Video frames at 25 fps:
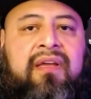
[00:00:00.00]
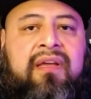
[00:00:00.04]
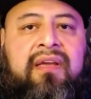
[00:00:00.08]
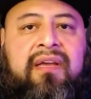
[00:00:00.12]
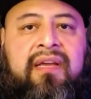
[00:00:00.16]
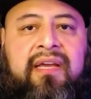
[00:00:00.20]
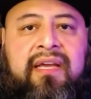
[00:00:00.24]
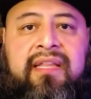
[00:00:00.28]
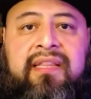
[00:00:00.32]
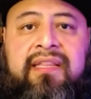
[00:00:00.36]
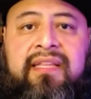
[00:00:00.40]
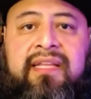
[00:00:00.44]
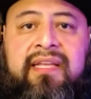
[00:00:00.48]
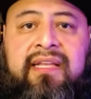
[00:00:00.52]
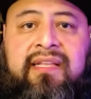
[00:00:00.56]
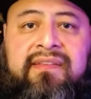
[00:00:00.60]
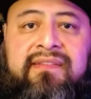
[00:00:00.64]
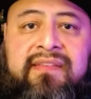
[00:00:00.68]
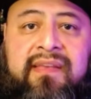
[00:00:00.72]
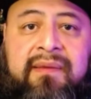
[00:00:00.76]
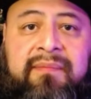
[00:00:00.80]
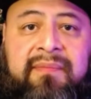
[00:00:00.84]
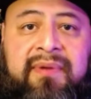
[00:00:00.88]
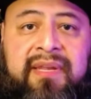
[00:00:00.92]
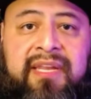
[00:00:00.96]
And then
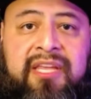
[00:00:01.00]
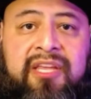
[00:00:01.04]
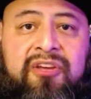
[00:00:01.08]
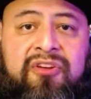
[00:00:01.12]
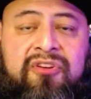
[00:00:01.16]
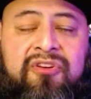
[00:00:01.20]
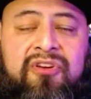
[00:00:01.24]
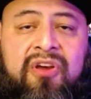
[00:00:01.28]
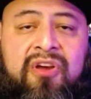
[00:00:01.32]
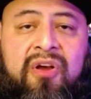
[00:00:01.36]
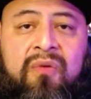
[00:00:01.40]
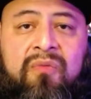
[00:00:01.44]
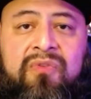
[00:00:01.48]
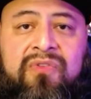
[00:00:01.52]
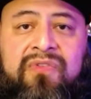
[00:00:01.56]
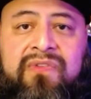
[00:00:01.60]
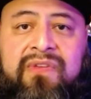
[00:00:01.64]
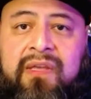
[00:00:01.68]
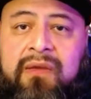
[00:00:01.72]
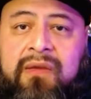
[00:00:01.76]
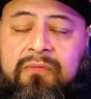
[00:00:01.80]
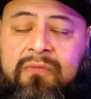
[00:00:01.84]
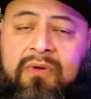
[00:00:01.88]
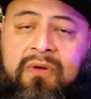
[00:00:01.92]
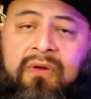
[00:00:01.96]
somebody you know will
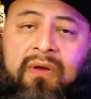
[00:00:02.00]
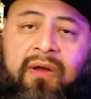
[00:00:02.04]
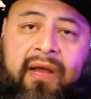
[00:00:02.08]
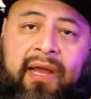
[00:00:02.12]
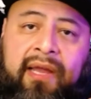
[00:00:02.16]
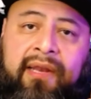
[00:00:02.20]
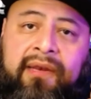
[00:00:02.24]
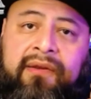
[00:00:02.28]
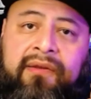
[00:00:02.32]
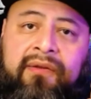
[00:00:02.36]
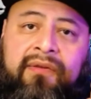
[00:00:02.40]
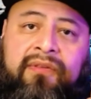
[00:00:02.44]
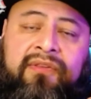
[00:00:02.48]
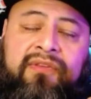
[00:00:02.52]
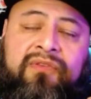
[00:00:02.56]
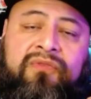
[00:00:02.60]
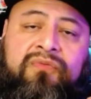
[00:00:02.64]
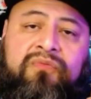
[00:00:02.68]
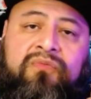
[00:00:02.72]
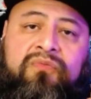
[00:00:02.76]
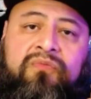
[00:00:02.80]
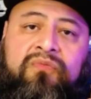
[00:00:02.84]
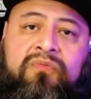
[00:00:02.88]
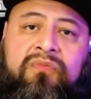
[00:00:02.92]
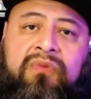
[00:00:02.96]
say, well, I know this
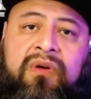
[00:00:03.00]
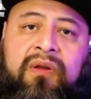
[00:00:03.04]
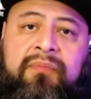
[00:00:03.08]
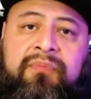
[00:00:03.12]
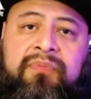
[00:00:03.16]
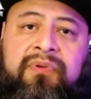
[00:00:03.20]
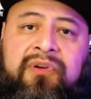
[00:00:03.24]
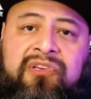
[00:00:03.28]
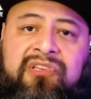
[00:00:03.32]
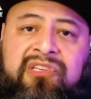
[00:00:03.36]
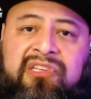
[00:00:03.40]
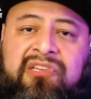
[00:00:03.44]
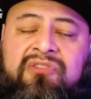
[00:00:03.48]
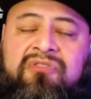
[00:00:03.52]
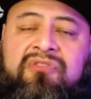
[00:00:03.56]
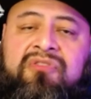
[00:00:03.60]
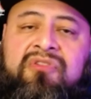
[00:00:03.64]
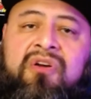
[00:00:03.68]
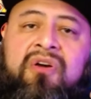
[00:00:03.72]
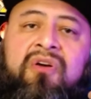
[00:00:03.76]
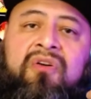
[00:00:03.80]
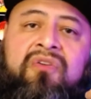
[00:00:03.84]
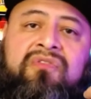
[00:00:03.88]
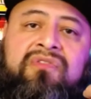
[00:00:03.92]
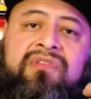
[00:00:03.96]
one person who
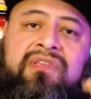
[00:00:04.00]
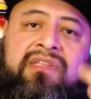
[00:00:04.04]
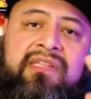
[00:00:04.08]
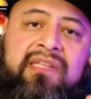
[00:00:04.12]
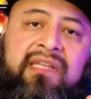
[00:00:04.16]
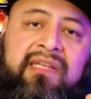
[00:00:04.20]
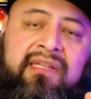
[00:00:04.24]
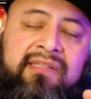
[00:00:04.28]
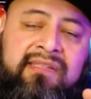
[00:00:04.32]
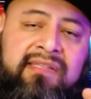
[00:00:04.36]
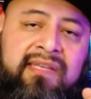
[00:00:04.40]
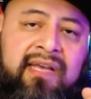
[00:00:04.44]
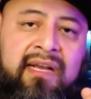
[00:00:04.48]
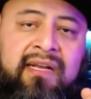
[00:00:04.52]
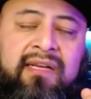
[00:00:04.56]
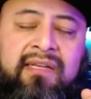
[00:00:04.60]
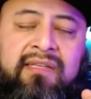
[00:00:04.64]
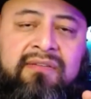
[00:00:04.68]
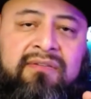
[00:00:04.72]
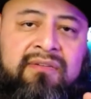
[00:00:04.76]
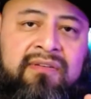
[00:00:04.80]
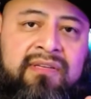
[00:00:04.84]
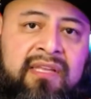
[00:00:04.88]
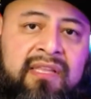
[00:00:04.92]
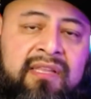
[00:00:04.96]
knows, and they'll talk
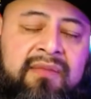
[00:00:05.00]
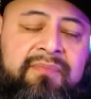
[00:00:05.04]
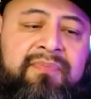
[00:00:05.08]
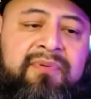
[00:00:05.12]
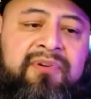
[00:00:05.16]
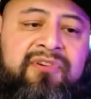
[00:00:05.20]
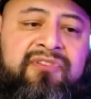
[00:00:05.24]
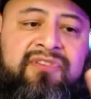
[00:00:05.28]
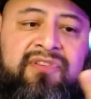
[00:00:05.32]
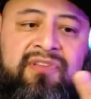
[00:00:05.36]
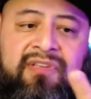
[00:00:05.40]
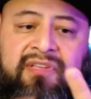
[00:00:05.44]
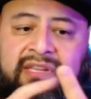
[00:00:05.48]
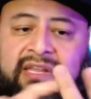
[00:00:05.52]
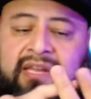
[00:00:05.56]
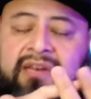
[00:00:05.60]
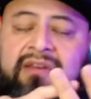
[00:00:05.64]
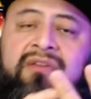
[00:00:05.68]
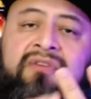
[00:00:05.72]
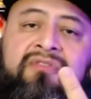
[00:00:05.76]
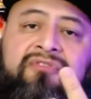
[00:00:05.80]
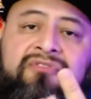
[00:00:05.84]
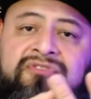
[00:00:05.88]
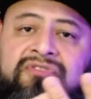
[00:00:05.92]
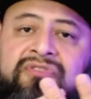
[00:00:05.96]
to another person that
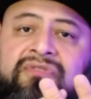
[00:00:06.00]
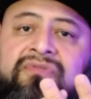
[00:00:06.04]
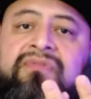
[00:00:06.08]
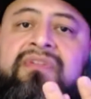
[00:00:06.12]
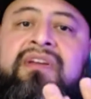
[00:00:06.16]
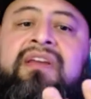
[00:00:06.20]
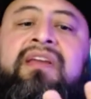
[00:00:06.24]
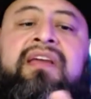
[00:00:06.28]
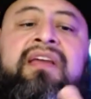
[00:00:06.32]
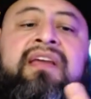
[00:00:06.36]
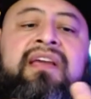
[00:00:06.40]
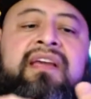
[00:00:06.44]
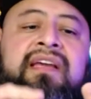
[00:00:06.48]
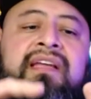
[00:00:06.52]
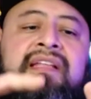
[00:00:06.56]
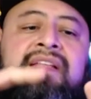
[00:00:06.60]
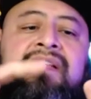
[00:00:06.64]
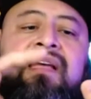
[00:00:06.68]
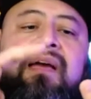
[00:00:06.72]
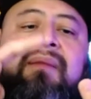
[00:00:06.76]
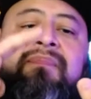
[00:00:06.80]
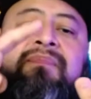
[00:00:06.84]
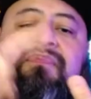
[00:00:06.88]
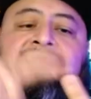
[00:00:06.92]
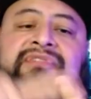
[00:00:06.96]
knows you, and
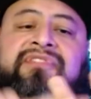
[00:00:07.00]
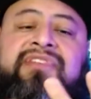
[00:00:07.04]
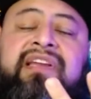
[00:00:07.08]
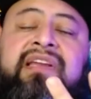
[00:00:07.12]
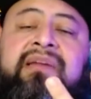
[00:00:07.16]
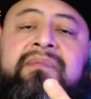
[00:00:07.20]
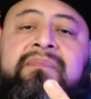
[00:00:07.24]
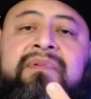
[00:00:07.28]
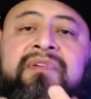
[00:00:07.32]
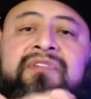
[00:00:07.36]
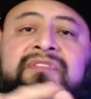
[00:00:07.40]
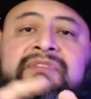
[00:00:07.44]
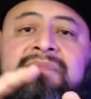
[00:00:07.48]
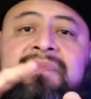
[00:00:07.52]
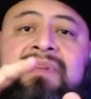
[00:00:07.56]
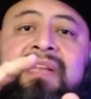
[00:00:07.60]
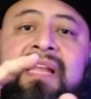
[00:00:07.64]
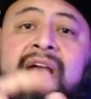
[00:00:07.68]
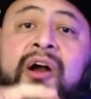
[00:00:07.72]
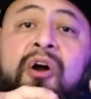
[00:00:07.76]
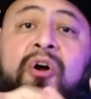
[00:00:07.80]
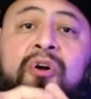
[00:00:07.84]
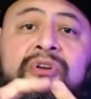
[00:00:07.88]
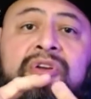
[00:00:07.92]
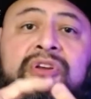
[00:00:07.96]
that second person be like,
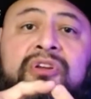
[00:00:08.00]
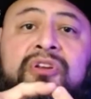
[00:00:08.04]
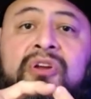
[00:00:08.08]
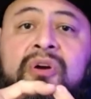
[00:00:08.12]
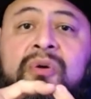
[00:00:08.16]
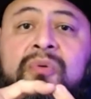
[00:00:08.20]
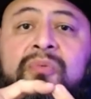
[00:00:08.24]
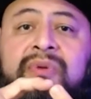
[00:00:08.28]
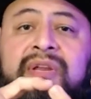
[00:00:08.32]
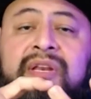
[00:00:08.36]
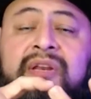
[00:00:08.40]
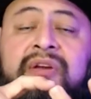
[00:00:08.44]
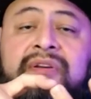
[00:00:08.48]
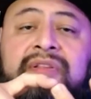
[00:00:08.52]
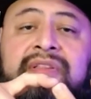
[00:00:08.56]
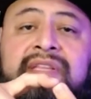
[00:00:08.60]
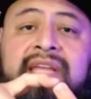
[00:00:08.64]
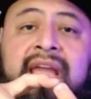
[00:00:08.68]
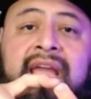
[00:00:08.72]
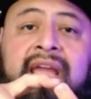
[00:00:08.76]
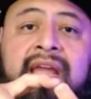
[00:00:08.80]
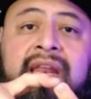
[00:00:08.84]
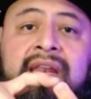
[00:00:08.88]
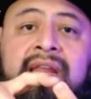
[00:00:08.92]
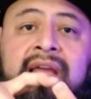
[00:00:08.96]
"Oh, you know, we know
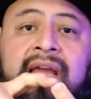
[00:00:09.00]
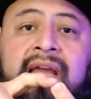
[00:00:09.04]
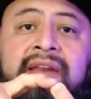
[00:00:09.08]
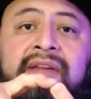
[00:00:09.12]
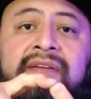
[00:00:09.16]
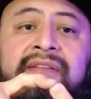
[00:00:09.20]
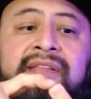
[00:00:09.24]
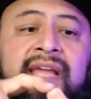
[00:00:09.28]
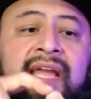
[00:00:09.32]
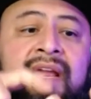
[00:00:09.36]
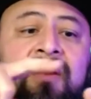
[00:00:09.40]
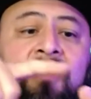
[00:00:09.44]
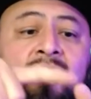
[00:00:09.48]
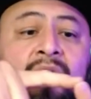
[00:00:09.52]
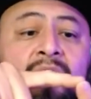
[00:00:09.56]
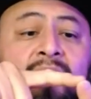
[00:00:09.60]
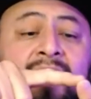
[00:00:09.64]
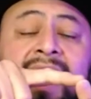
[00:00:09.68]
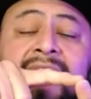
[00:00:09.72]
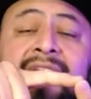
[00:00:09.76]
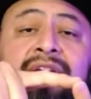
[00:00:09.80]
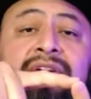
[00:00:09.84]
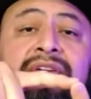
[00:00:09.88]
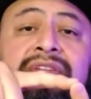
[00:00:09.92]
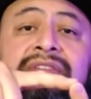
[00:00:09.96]
Dan. I know Dan. Oh,
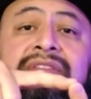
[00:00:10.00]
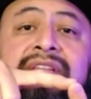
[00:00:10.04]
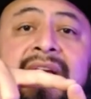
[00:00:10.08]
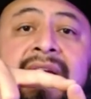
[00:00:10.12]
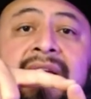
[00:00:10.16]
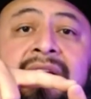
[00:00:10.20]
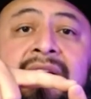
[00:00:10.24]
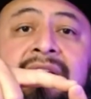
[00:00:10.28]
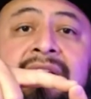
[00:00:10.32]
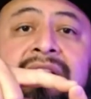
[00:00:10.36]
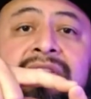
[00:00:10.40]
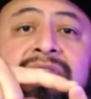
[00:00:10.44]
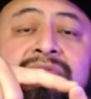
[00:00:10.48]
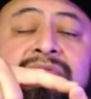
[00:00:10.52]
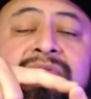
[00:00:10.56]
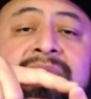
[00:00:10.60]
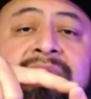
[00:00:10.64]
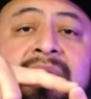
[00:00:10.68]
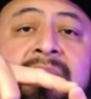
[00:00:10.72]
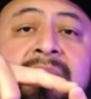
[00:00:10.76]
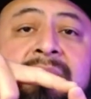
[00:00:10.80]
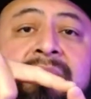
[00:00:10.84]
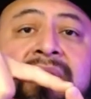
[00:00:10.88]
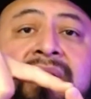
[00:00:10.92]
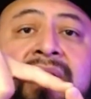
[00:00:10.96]
I know Dan. I do
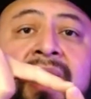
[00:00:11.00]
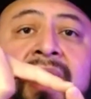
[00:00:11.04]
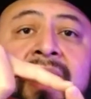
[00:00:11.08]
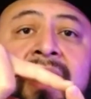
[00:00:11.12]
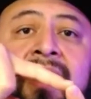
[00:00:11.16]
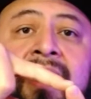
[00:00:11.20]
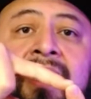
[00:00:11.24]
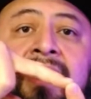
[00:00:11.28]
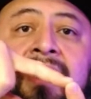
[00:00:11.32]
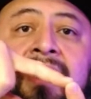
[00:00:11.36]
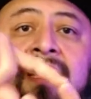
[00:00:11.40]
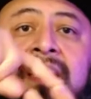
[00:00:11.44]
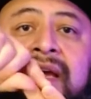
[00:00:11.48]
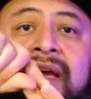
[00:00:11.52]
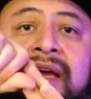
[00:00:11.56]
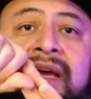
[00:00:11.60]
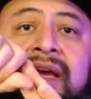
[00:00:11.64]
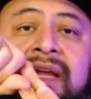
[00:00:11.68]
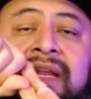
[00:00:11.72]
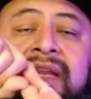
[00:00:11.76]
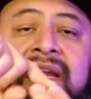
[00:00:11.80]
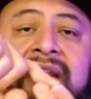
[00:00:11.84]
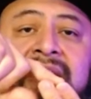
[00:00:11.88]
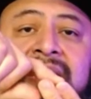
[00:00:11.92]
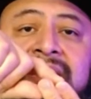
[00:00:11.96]
remember Dan."
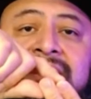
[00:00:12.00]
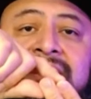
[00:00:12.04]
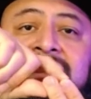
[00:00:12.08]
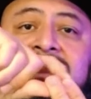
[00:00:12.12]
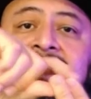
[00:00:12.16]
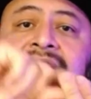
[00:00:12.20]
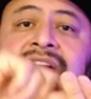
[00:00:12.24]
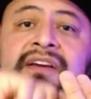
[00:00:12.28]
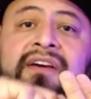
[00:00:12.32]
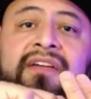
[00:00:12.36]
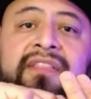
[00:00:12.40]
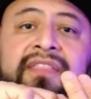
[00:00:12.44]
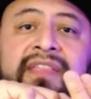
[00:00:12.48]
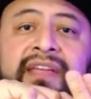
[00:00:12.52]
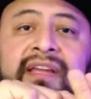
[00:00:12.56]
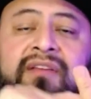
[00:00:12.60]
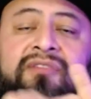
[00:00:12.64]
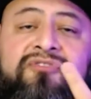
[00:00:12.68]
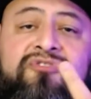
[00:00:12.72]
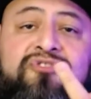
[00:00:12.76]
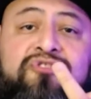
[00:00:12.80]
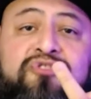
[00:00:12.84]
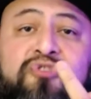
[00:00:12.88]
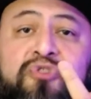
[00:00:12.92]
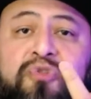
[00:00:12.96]
And the next thing you know,
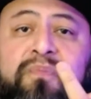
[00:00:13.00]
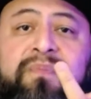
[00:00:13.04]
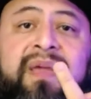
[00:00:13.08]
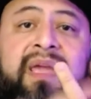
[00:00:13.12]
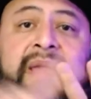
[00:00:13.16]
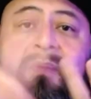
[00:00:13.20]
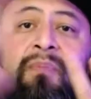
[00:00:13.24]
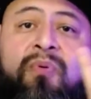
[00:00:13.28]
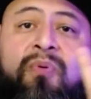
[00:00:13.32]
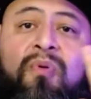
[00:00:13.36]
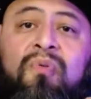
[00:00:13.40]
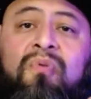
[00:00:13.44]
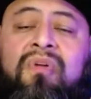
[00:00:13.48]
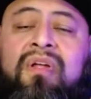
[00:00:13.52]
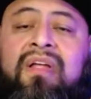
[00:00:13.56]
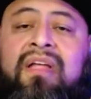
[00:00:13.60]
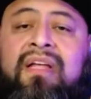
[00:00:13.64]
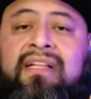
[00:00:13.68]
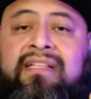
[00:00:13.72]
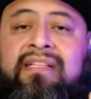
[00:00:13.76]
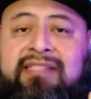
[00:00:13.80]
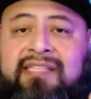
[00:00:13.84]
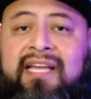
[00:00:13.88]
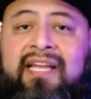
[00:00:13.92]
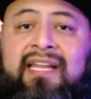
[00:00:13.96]
there's two people
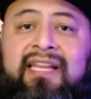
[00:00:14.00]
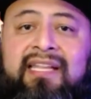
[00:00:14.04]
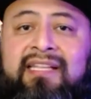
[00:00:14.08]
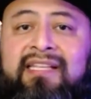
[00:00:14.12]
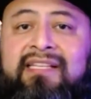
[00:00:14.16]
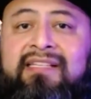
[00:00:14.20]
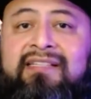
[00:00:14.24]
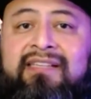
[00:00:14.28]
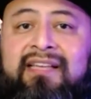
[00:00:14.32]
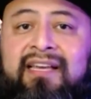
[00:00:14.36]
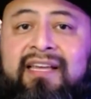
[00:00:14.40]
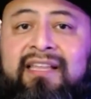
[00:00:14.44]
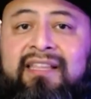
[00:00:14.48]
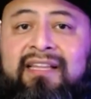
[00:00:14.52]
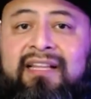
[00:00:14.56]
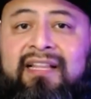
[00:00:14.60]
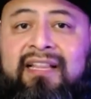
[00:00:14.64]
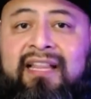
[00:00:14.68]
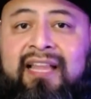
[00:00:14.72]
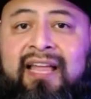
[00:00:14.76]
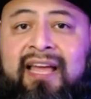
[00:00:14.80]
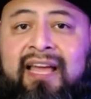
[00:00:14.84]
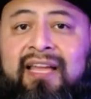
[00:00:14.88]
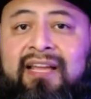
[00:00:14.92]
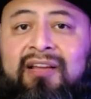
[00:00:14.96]
telling this other
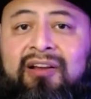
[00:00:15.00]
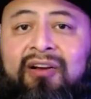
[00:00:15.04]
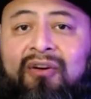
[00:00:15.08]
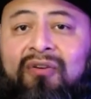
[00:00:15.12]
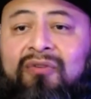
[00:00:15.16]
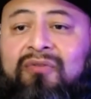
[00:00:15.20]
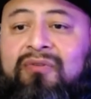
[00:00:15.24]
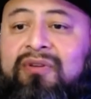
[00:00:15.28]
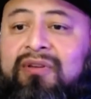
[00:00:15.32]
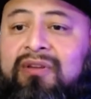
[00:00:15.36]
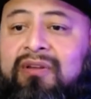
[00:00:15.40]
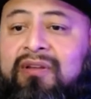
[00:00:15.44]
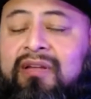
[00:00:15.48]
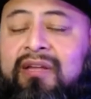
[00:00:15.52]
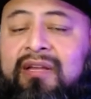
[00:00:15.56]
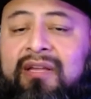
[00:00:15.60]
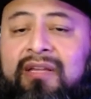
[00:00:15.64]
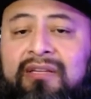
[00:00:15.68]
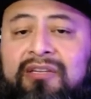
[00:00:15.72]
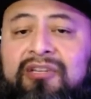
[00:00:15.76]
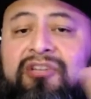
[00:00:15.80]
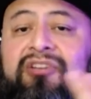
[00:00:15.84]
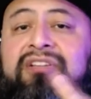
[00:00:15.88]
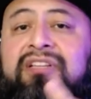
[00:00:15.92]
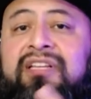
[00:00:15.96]
client, "Oh,
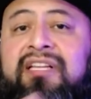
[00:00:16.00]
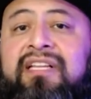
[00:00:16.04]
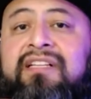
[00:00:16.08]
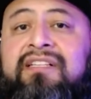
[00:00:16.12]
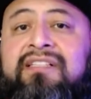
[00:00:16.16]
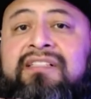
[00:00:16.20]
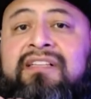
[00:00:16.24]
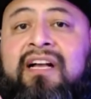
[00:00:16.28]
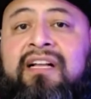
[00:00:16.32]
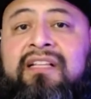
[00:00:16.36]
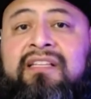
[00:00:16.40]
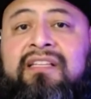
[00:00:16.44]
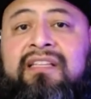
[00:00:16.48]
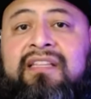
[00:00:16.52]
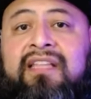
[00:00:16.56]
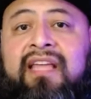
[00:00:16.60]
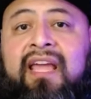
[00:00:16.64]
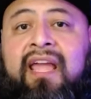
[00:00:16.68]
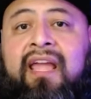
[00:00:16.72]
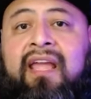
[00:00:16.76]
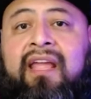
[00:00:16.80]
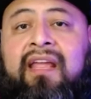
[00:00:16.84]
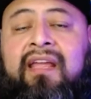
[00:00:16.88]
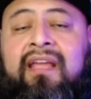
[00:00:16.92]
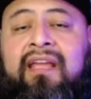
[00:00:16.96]
you need to talk to
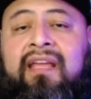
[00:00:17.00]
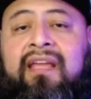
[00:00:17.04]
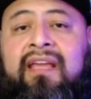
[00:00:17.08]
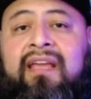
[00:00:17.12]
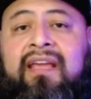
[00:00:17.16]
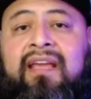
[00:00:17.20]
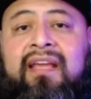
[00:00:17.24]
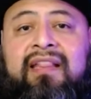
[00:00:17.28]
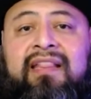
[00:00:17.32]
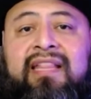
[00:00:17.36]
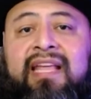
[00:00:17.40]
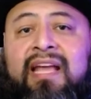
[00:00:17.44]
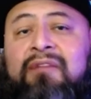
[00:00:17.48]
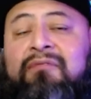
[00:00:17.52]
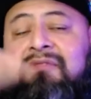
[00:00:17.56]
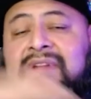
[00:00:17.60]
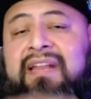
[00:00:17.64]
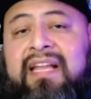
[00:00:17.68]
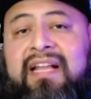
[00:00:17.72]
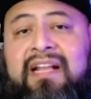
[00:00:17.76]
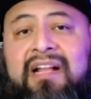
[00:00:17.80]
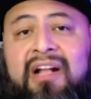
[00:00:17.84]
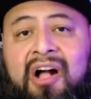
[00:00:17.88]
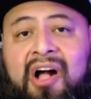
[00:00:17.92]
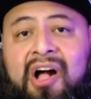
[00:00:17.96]
Dan." And then when
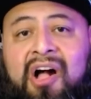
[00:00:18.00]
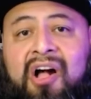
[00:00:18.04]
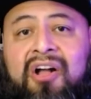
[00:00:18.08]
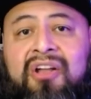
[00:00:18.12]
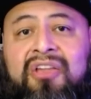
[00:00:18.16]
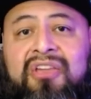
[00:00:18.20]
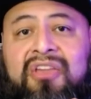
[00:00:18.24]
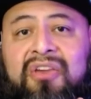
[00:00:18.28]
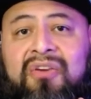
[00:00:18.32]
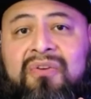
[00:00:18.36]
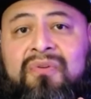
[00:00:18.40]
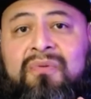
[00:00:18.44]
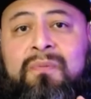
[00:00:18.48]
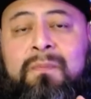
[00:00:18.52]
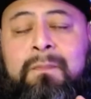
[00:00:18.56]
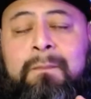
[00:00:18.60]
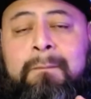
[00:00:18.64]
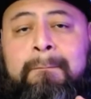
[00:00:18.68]
they call you,